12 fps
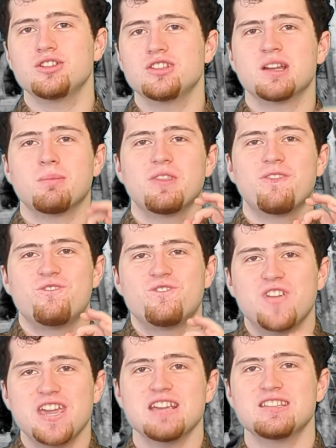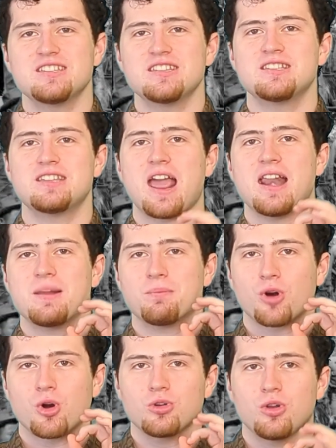to some of the fiercest and
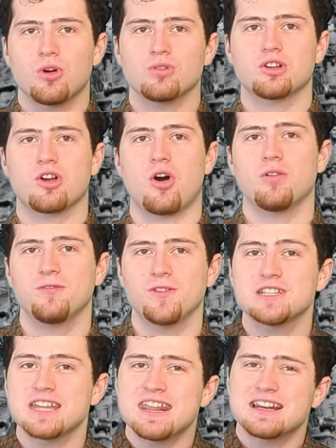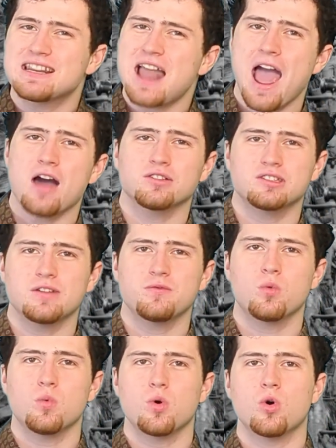prolonged conflict in Lao
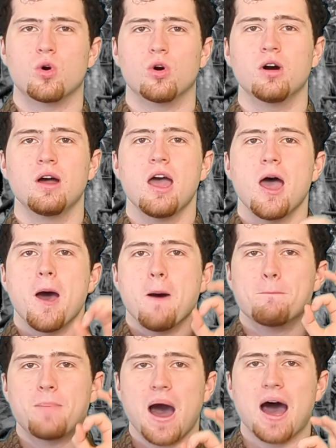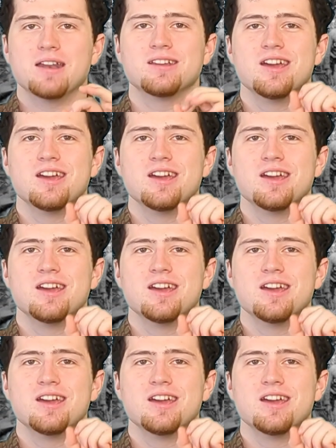Civil War, but